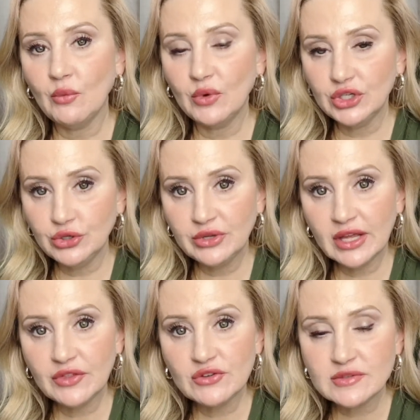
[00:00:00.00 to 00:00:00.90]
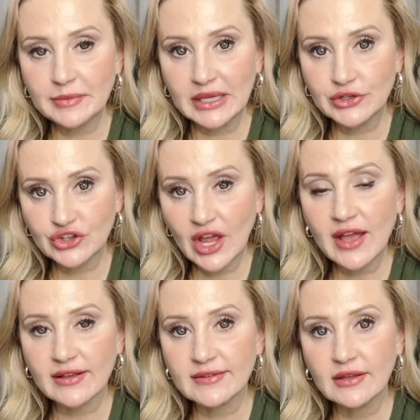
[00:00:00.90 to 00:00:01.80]
And when you get those big
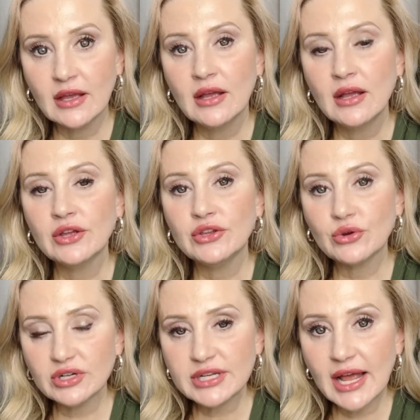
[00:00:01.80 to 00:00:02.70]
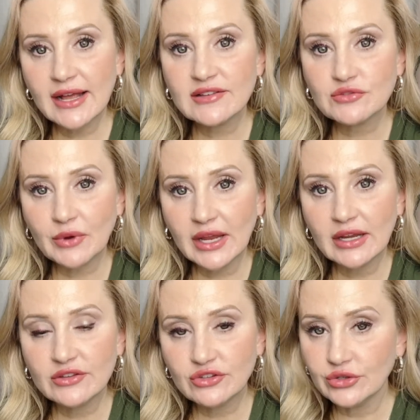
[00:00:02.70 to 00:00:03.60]
checks, your tax rate
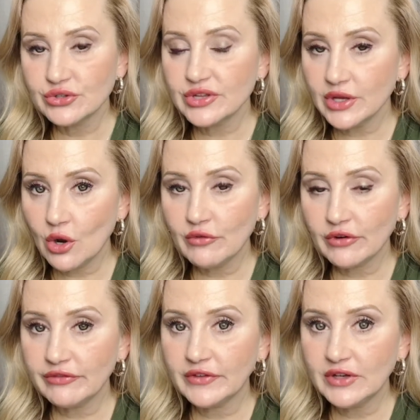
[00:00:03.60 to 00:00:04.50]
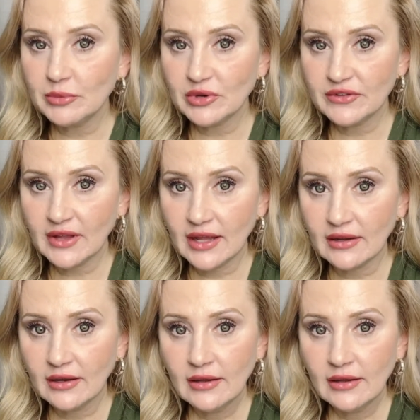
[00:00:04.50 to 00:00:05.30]
is usually over 50%.